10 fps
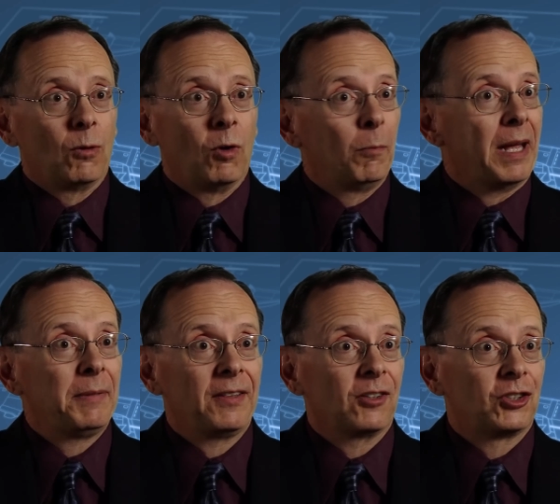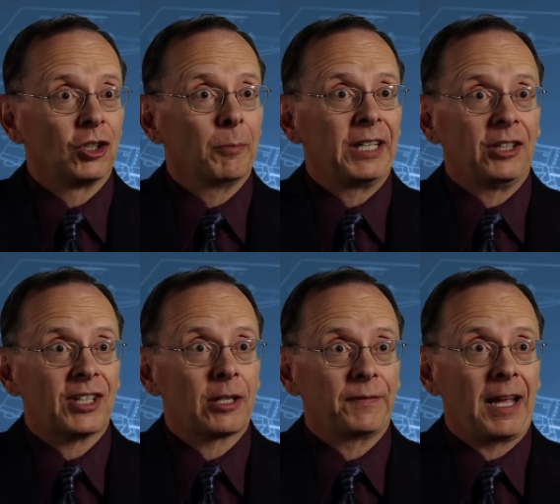well, maybe this German
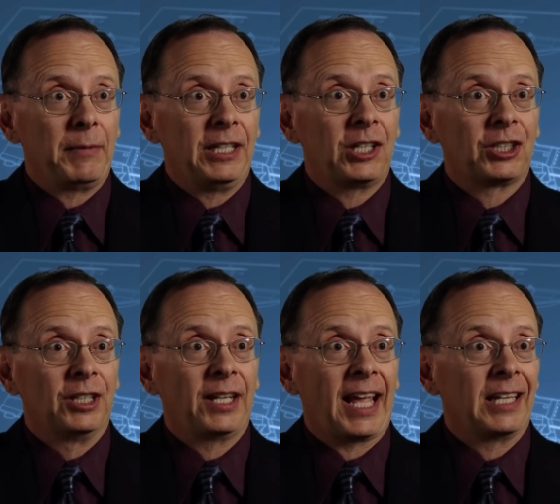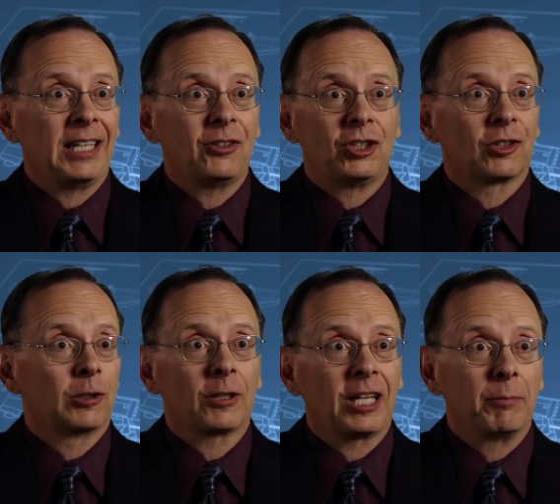is out of ammunition and he's
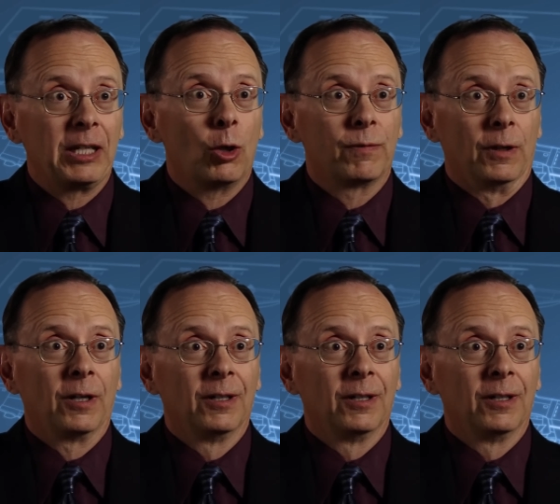just looking me over.